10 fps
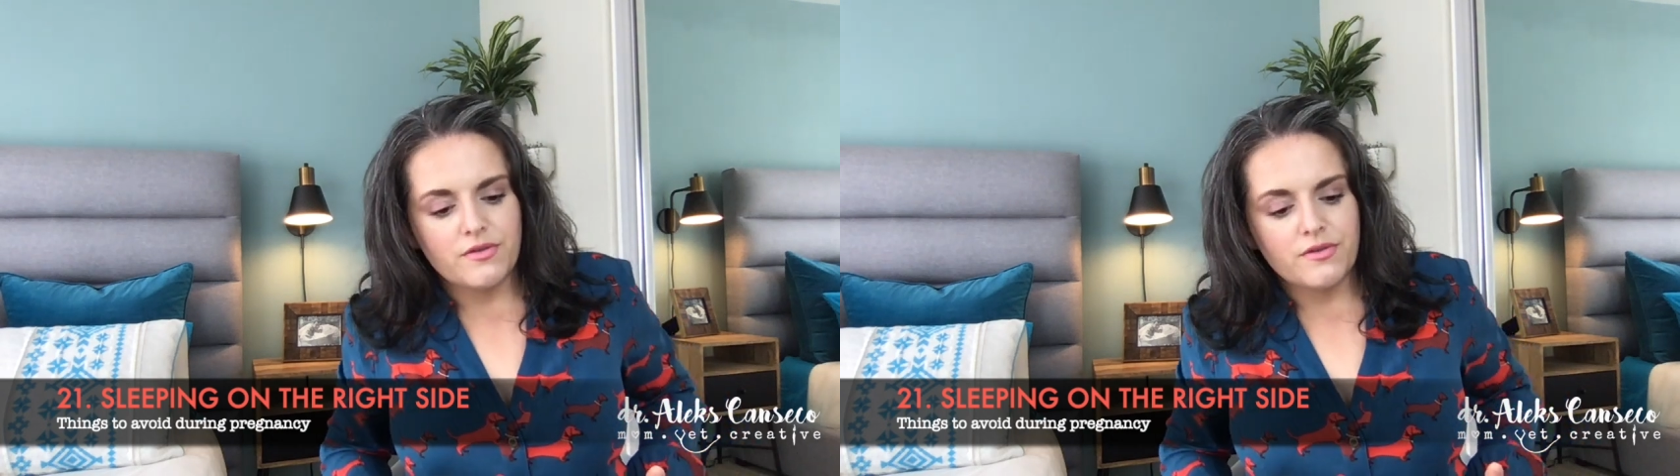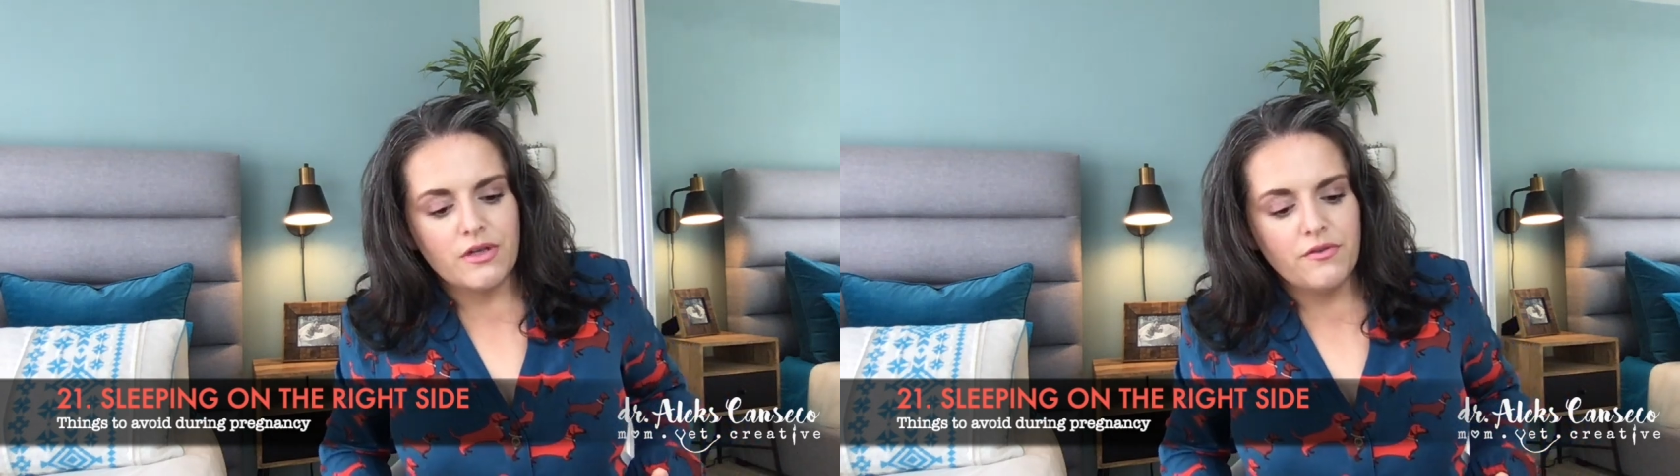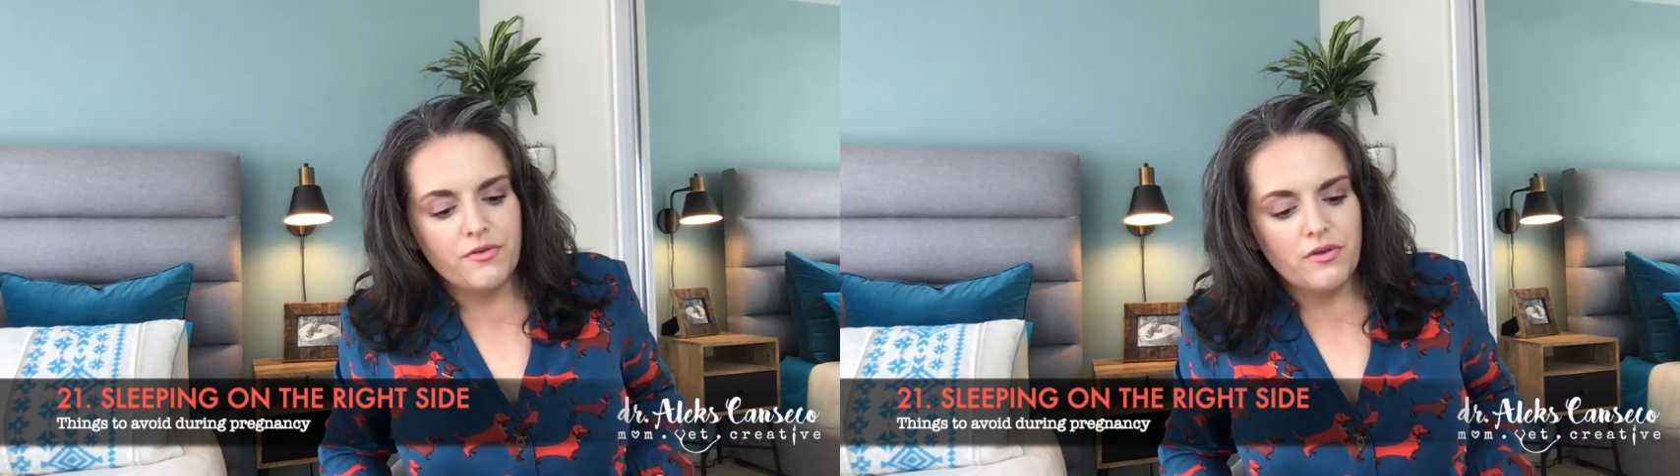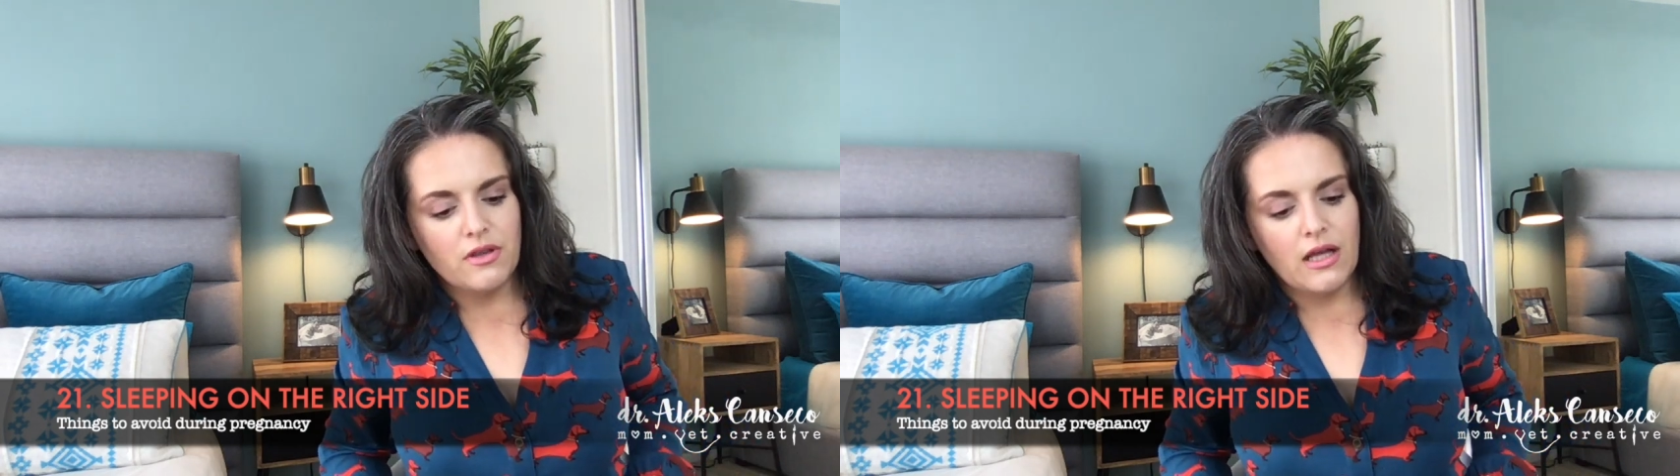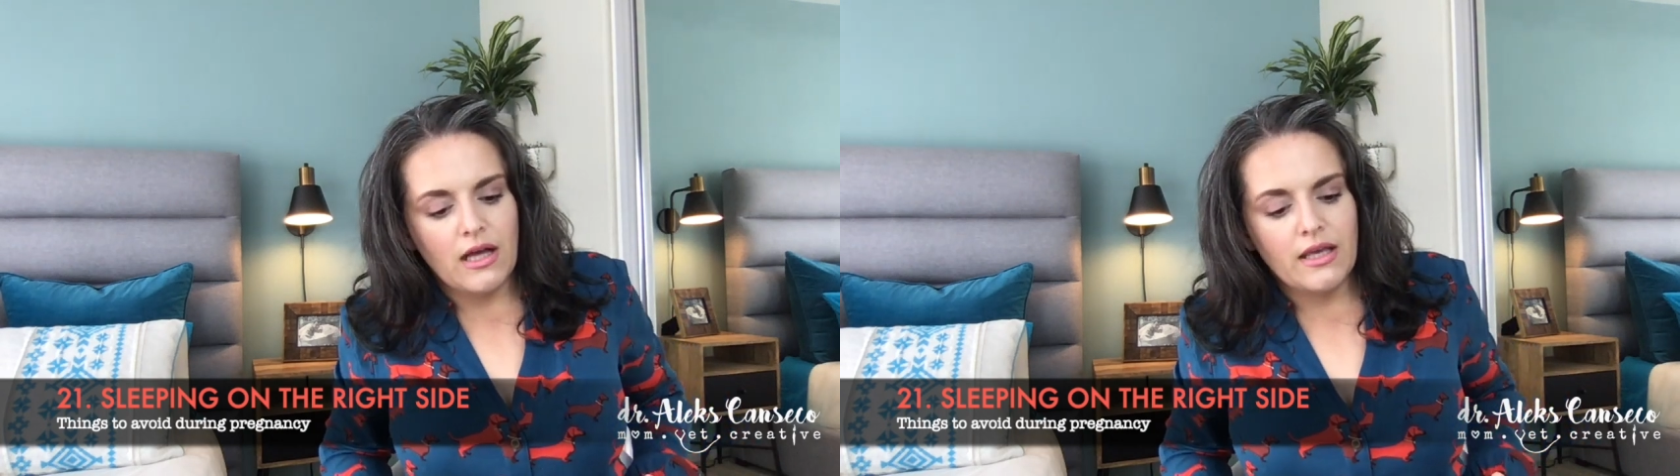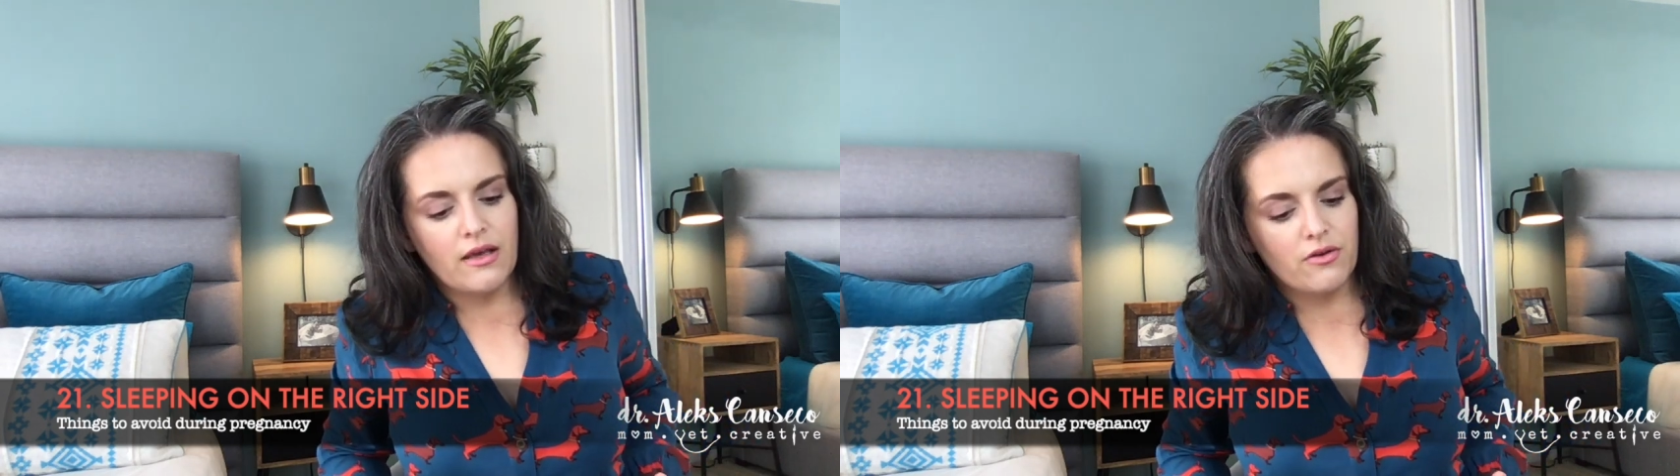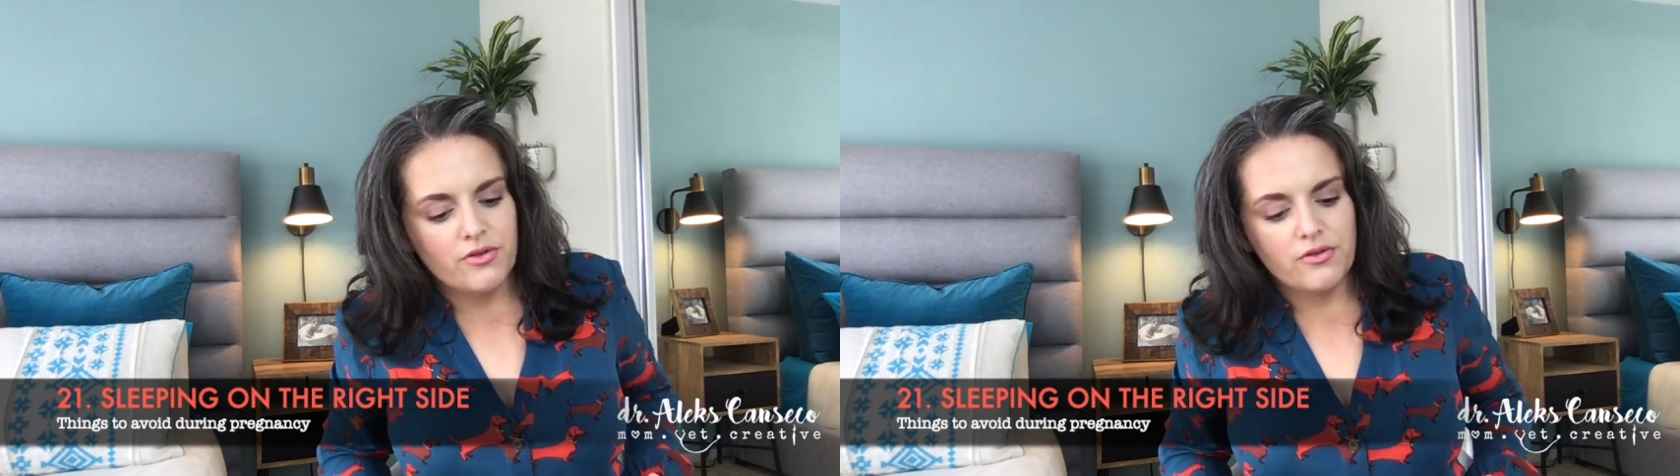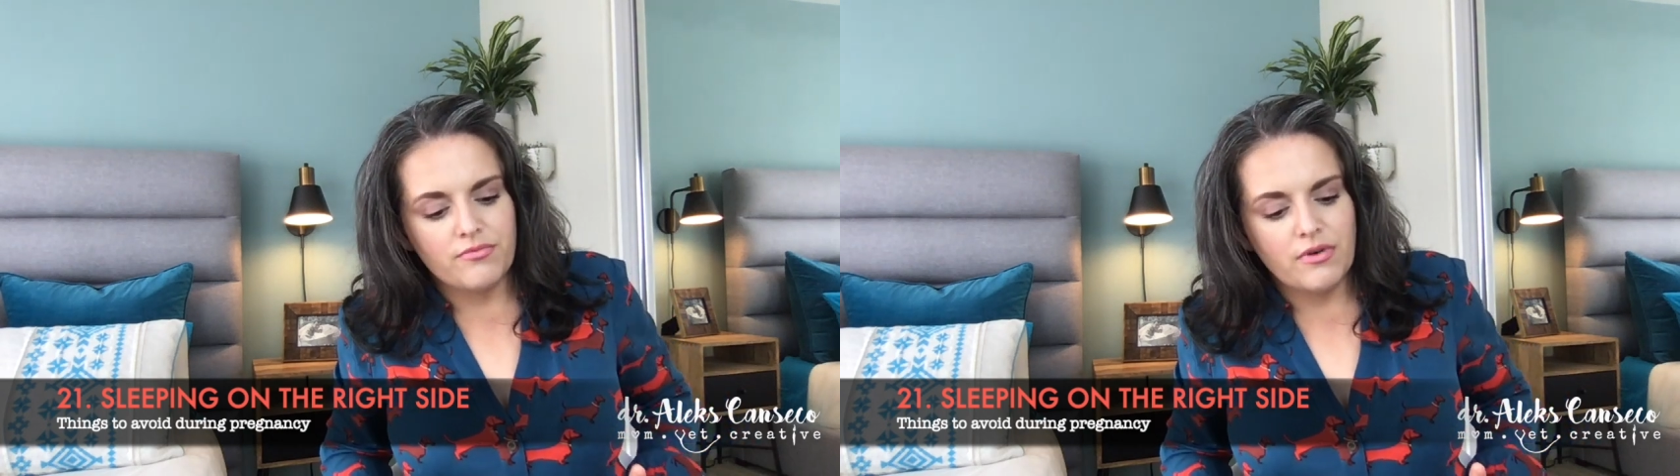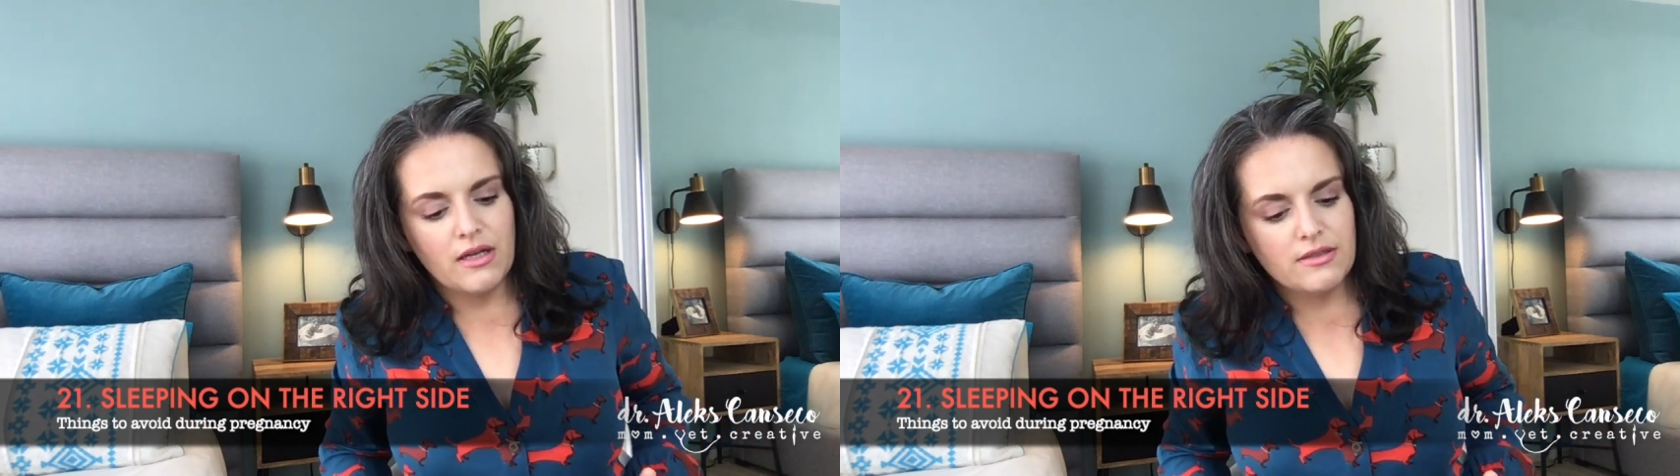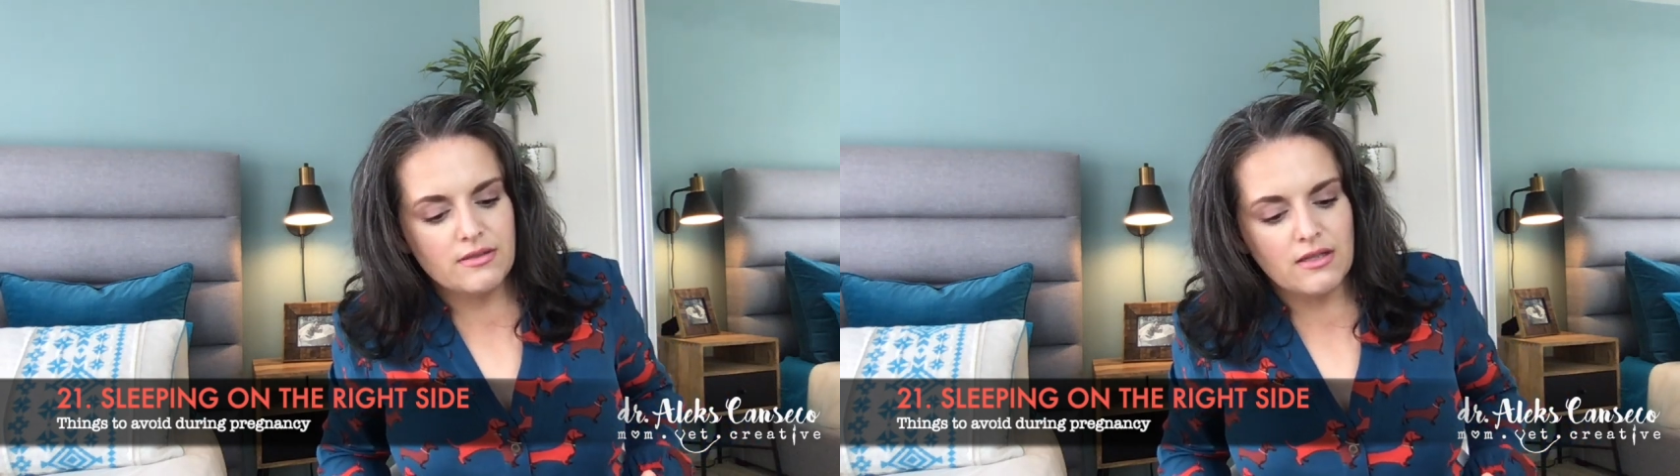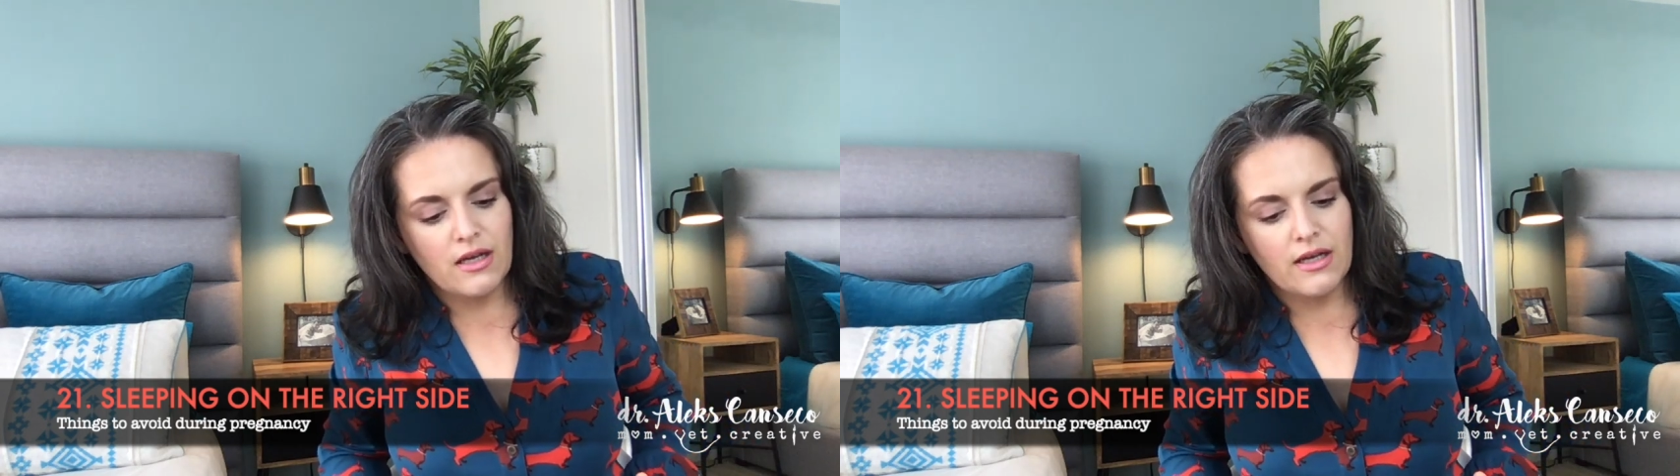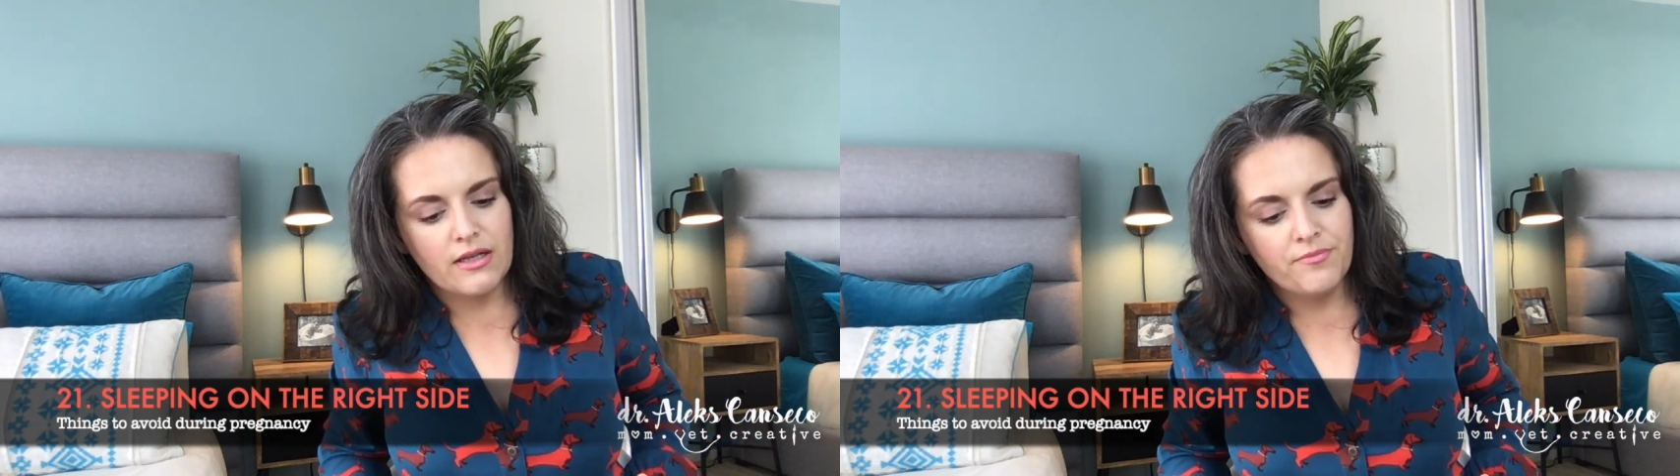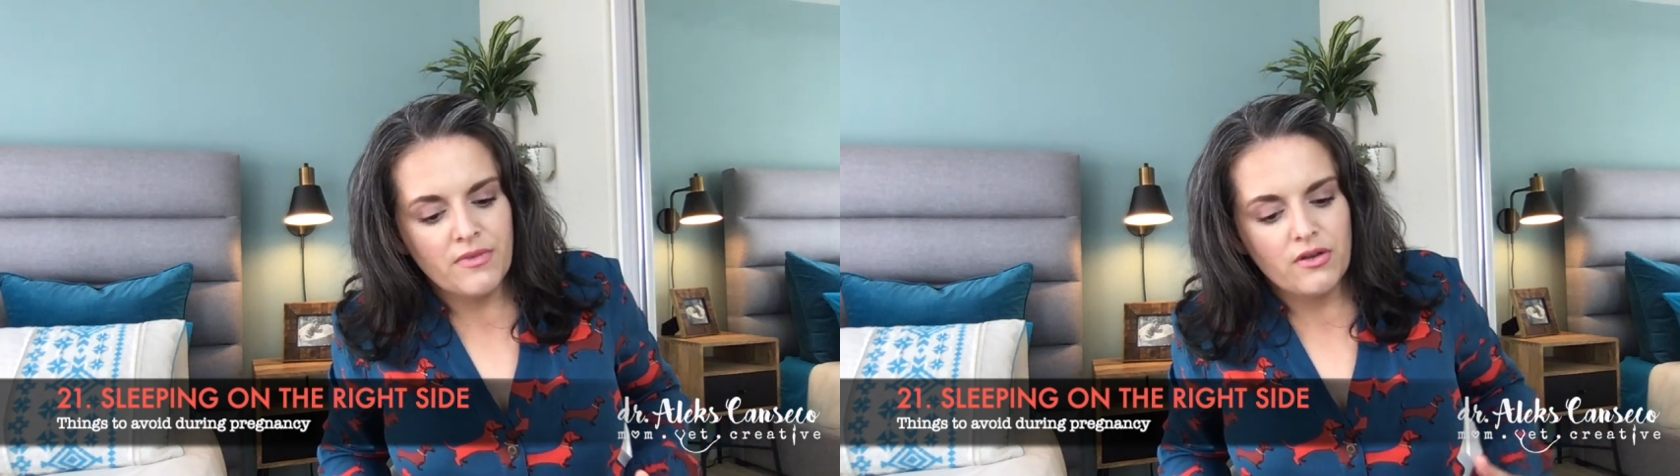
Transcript: So if you're lying on your right side,